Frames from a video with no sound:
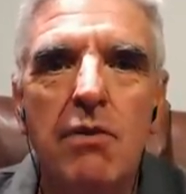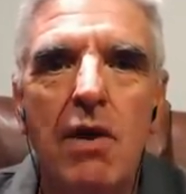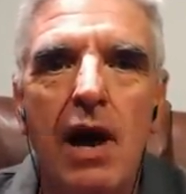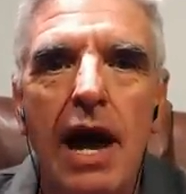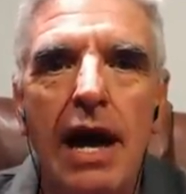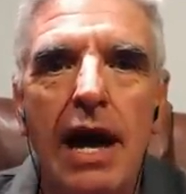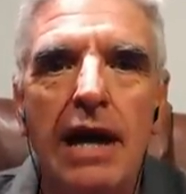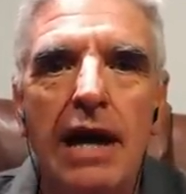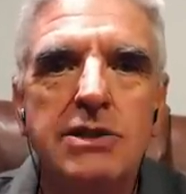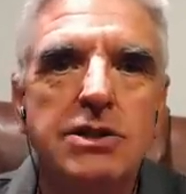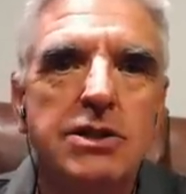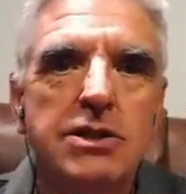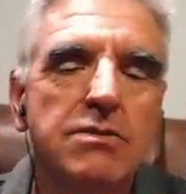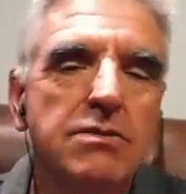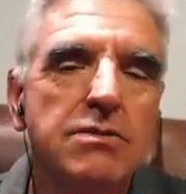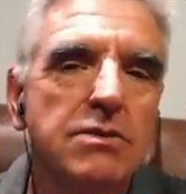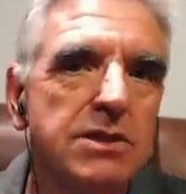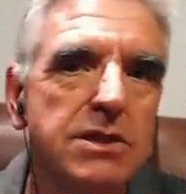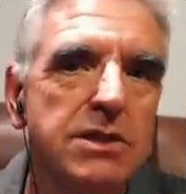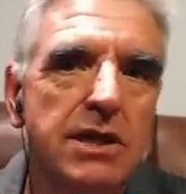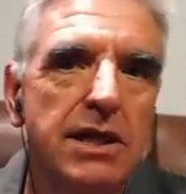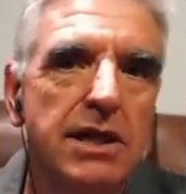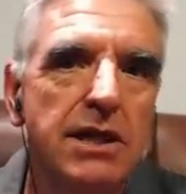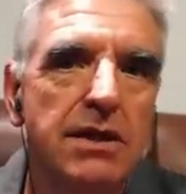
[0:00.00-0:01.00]
as you can
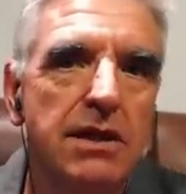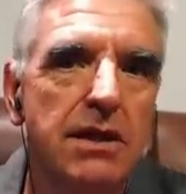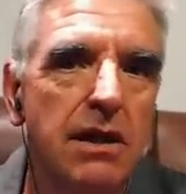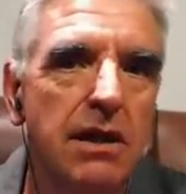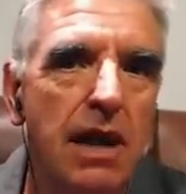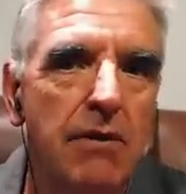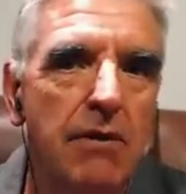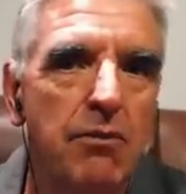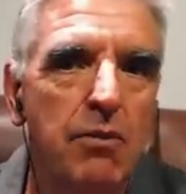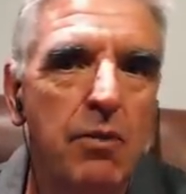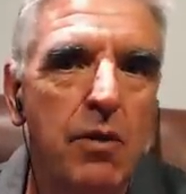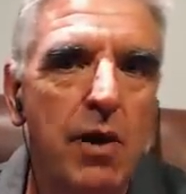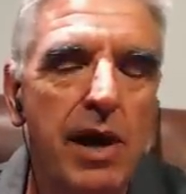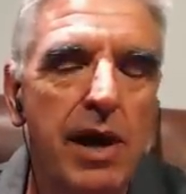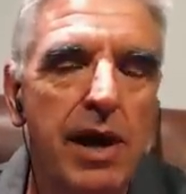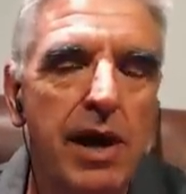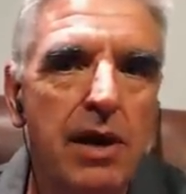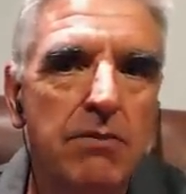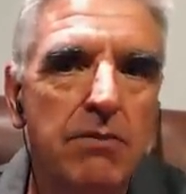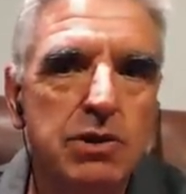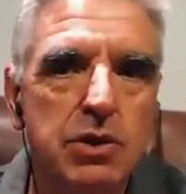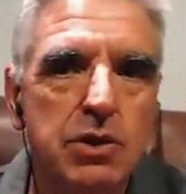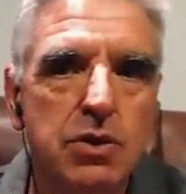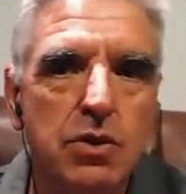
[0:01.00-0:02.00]
see, the way
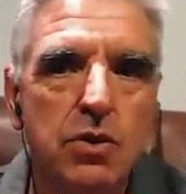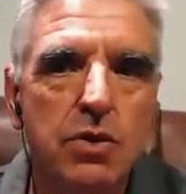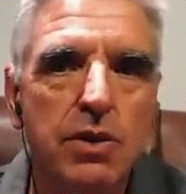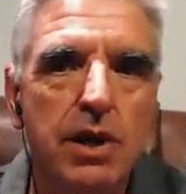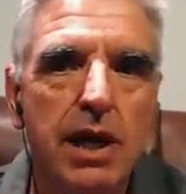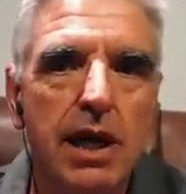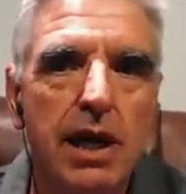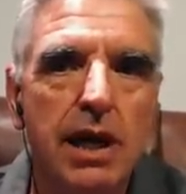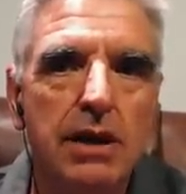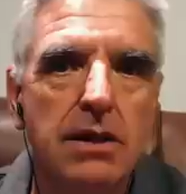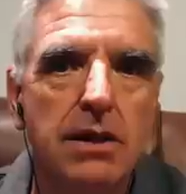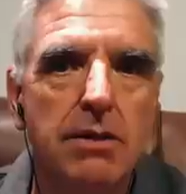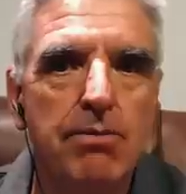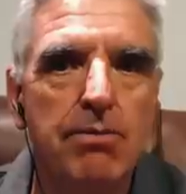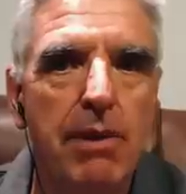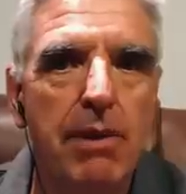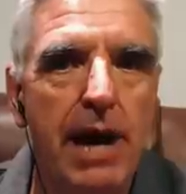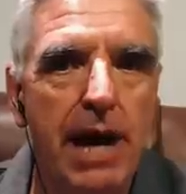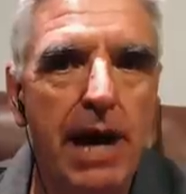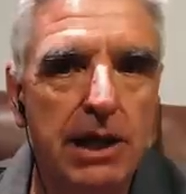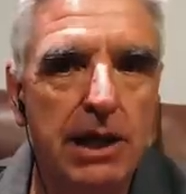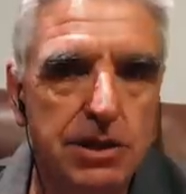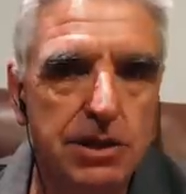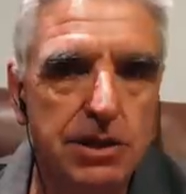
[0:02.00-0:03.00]
I'm talking, the
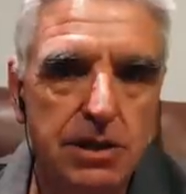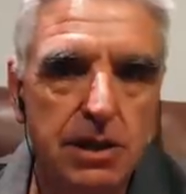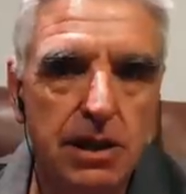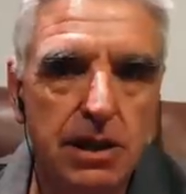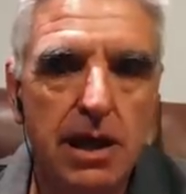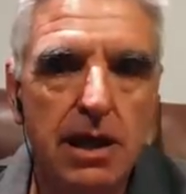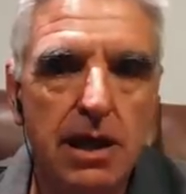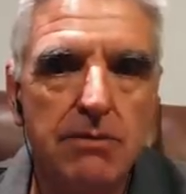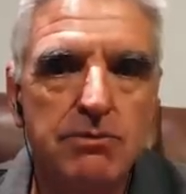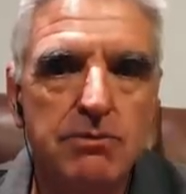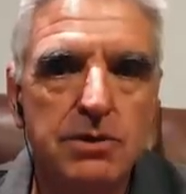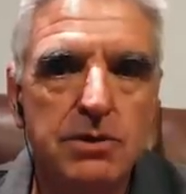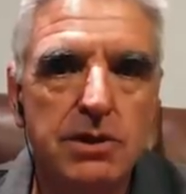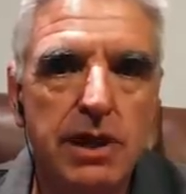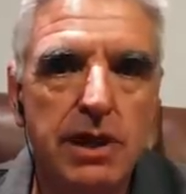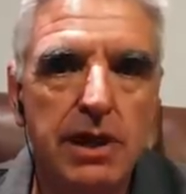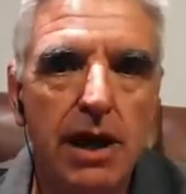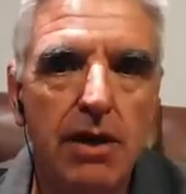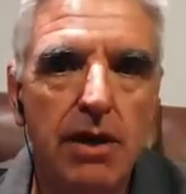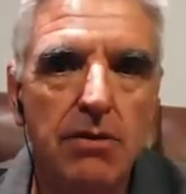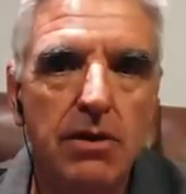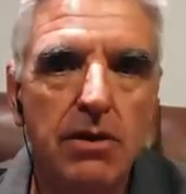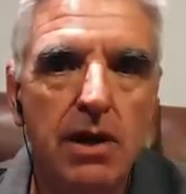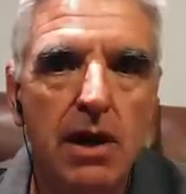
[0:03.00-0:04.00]
passion that comes
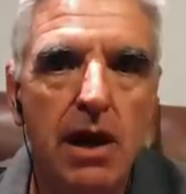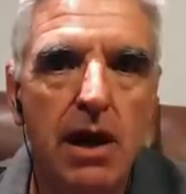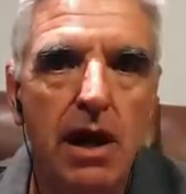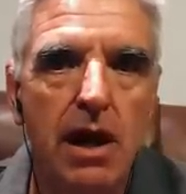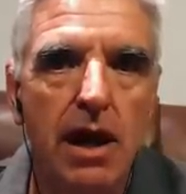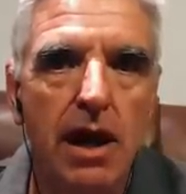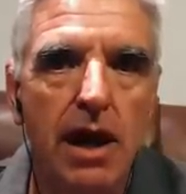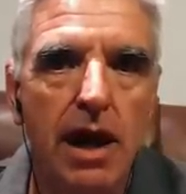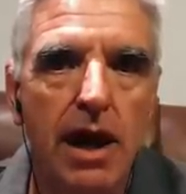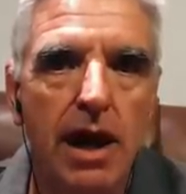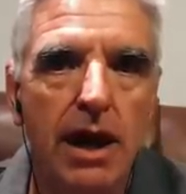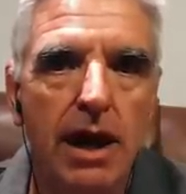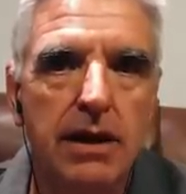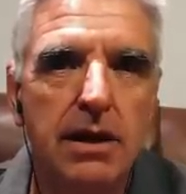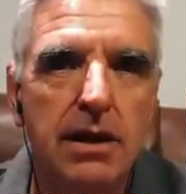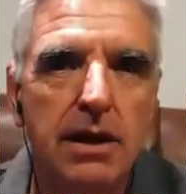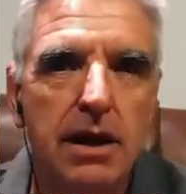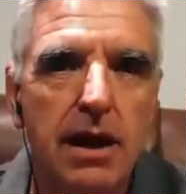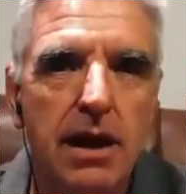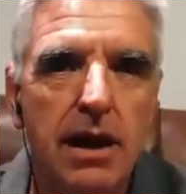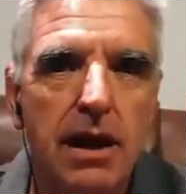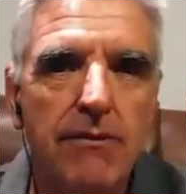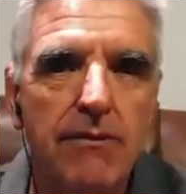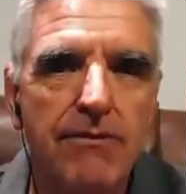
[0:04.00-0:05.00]
out, and
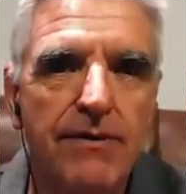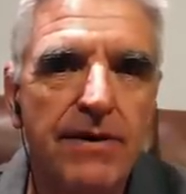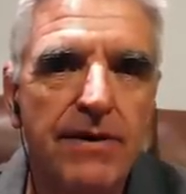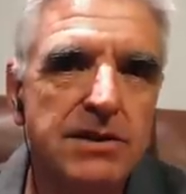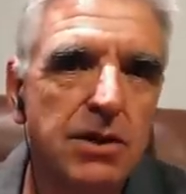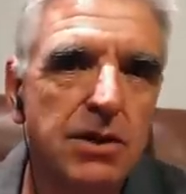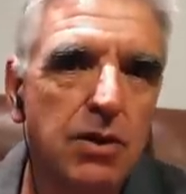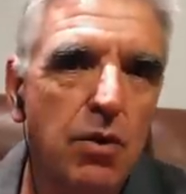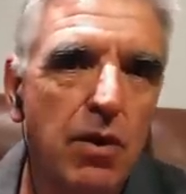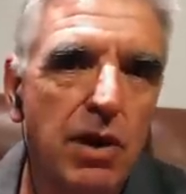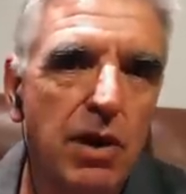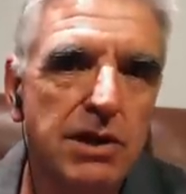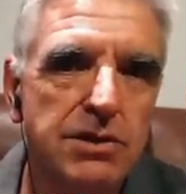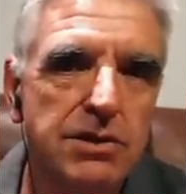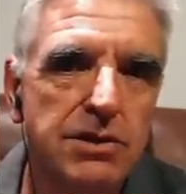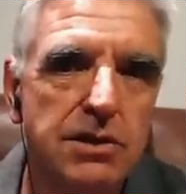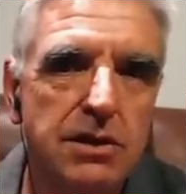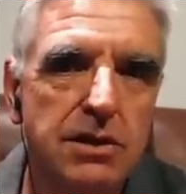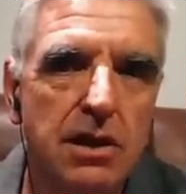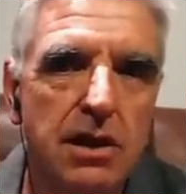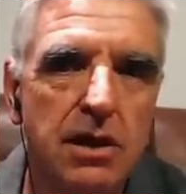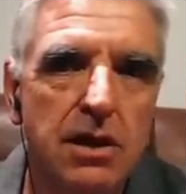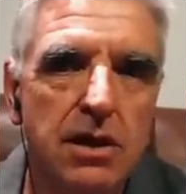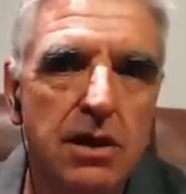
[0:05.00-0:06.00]
if there's a
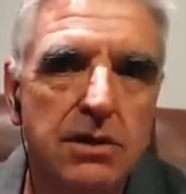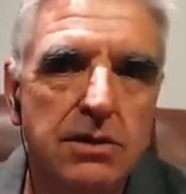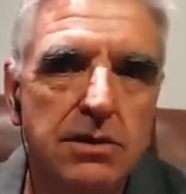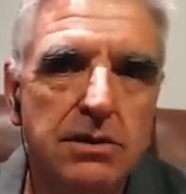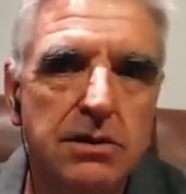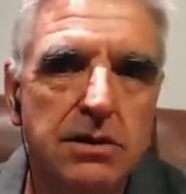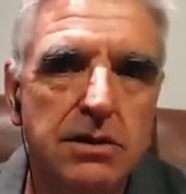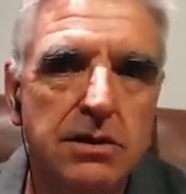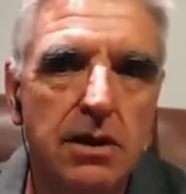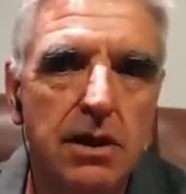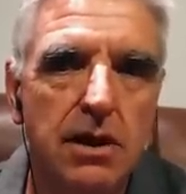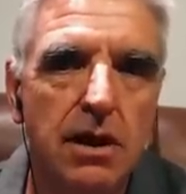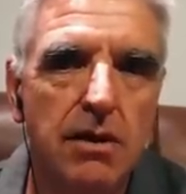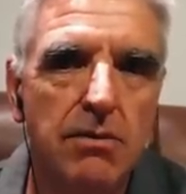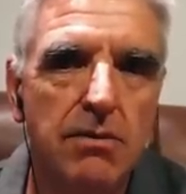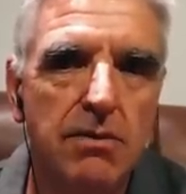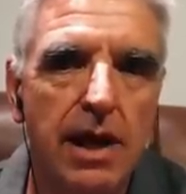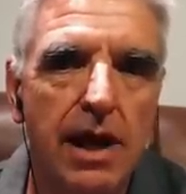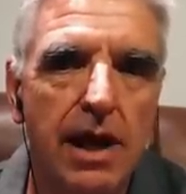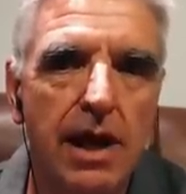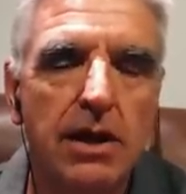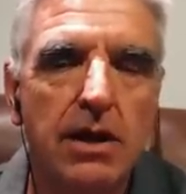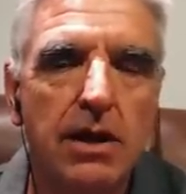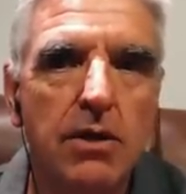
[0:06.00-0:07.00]
question asked, and
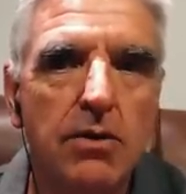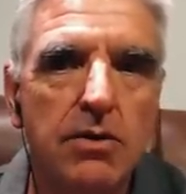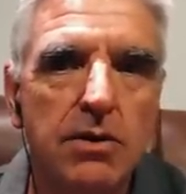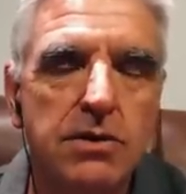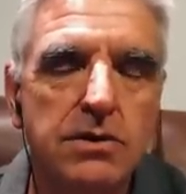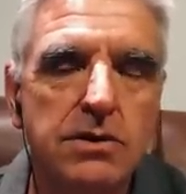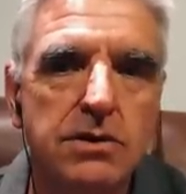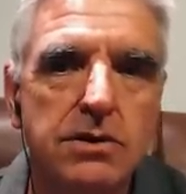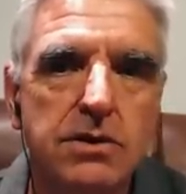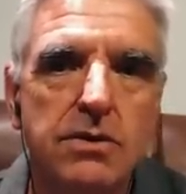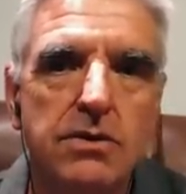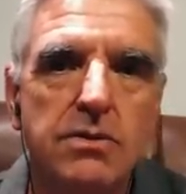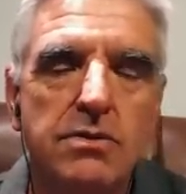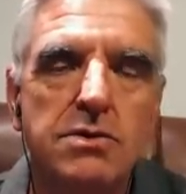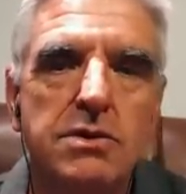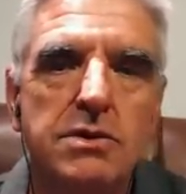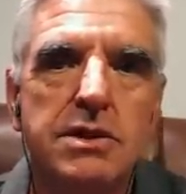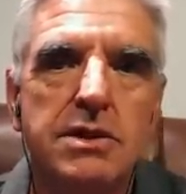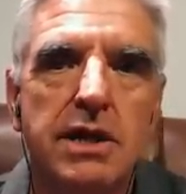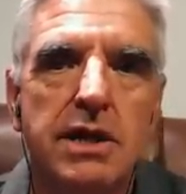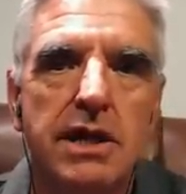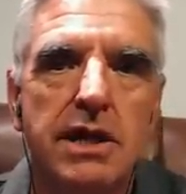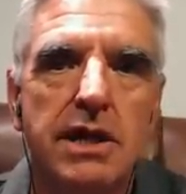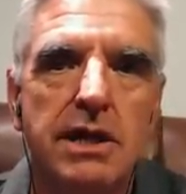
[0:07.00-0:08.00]
that you can soon
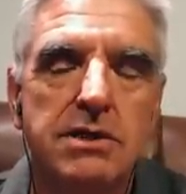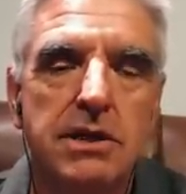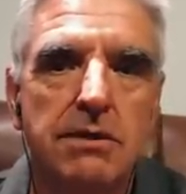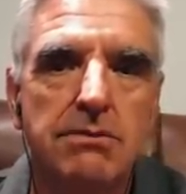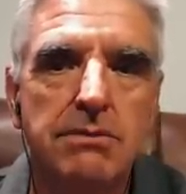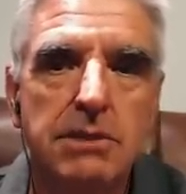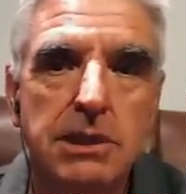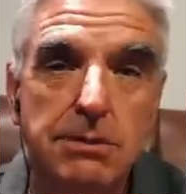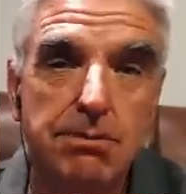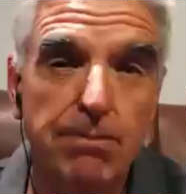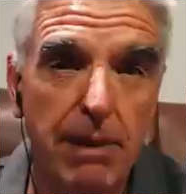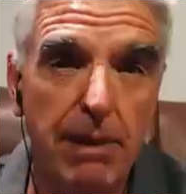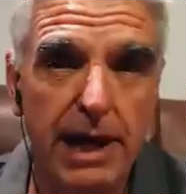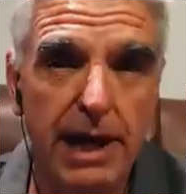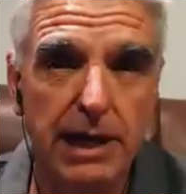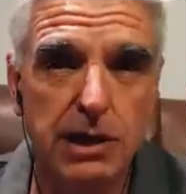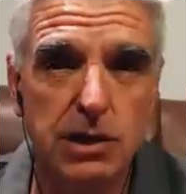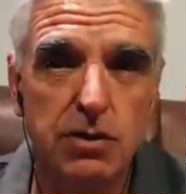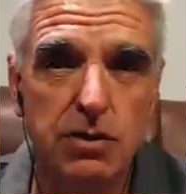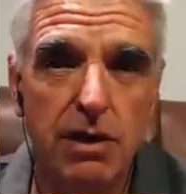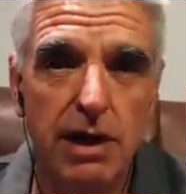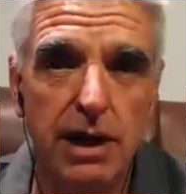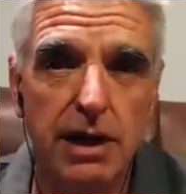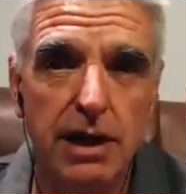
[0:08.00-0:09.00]
see if somebody's
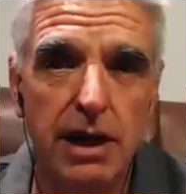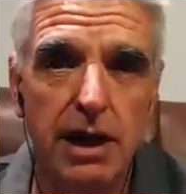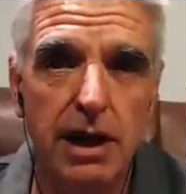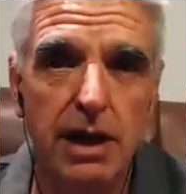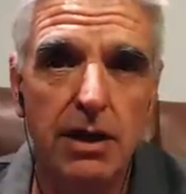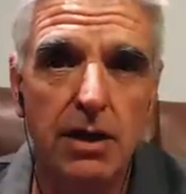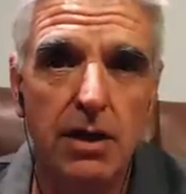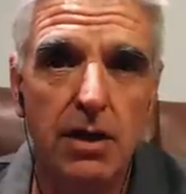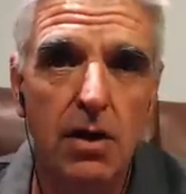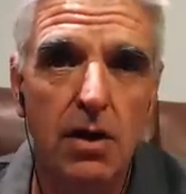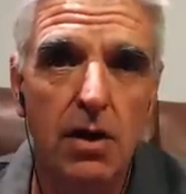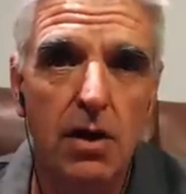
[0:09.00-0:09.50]
backtracking